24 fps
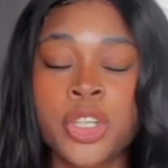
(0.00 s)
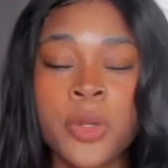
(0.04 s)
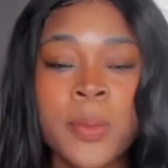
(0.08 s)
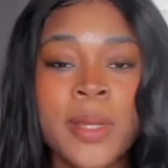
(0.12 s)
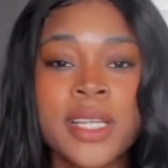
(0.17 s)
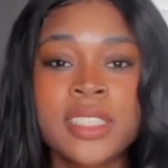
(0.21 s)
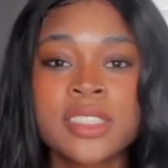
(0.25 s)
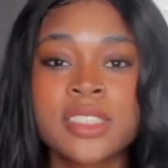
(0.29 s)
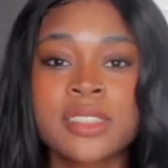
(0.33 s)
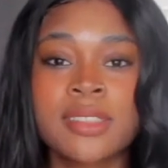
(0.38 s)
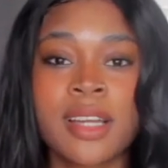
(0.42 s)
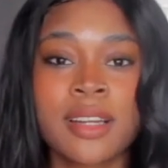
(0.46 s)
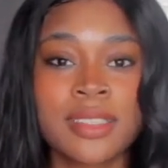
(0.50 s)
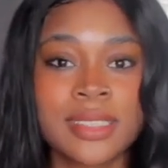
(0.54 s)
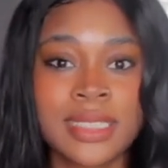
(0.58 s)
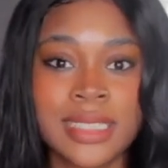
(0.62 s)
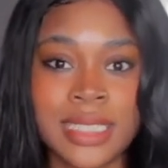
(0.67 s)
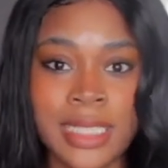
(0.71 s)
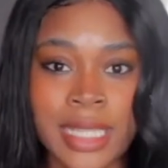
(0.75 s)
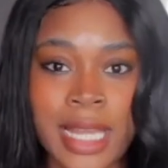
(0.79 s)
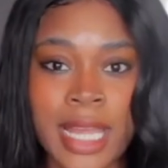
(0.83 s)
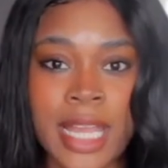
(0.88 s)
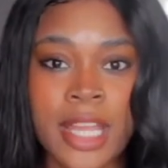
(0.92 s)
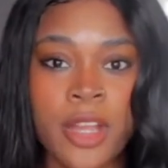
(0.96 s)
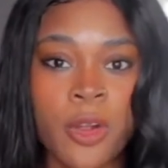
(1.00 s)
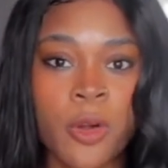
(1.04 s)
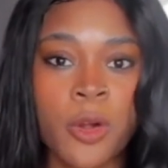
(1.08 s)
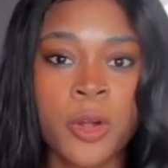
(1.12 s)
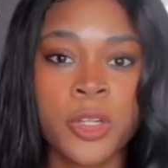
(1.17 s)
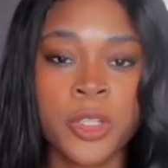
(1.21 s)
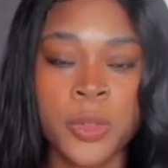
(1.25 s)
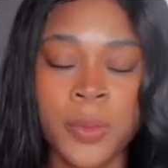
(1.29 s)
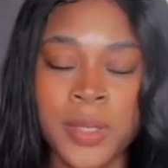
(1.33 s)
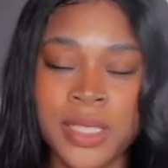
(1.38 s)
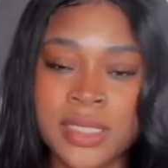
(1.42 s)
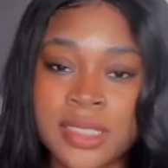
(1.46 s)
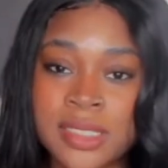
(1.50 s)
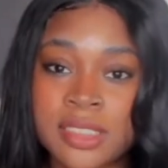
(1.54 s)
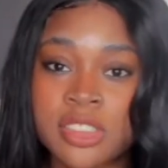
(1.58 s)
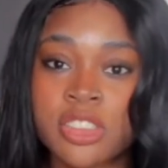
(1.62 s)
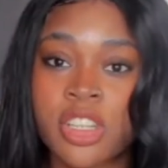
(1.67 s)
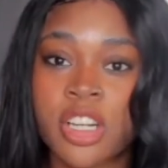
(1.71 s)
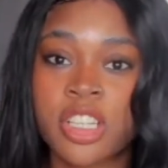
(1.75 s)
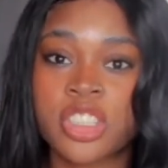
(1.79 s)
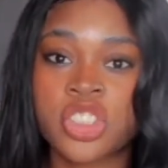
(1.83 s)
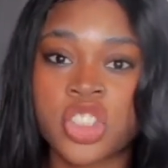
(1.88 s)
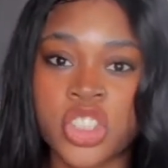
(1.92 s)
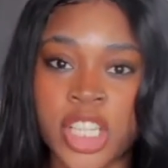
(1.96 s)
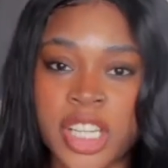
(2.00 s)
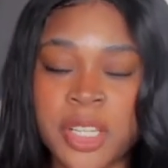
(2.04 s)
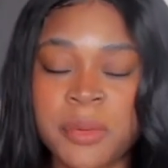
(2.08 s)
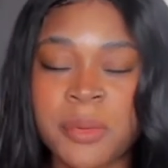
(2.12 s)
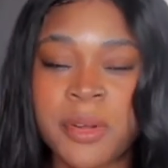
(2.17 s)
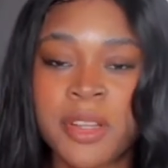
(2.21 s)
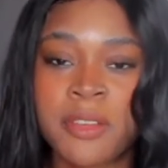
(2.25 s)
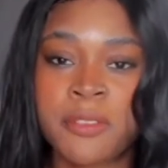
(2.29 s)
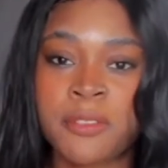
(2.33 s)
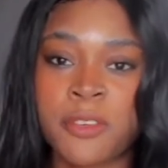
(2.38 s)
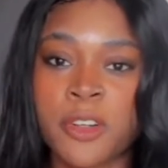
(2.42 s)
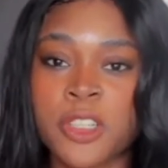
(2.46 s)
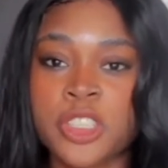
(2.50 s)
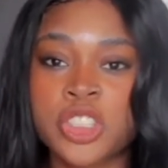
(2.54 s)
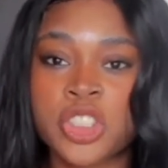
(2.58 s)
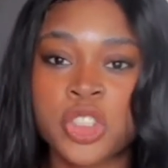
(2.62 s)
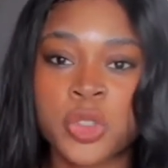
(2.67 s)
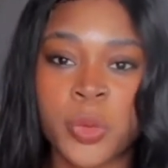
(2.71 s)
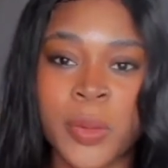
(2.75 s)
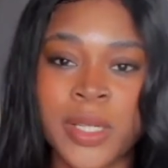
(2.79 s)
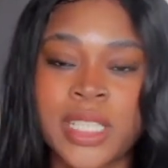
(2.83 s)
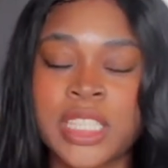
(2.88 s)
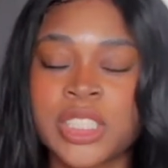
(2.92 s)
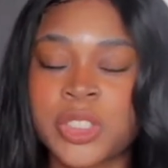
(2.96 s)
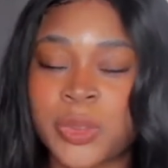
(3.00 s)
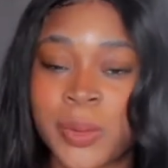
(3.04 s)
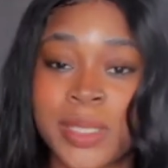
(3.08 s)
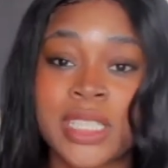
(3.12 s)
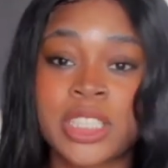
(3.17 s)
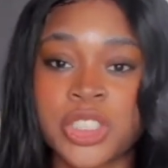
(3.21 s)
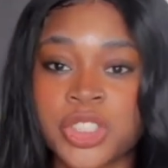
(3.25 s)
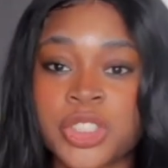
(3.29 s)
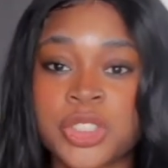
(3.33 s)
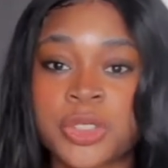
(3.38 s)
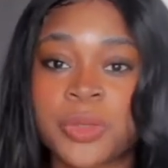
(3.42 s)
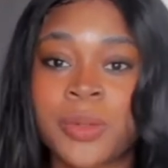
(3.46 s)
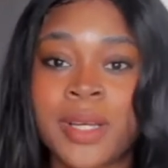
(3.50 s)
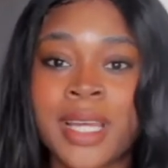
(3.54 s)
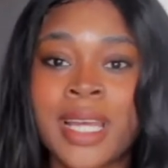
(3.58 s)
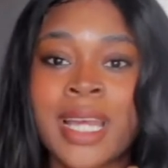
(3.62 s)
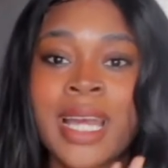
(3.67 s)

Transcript: you can start today or you can start january 1st 2022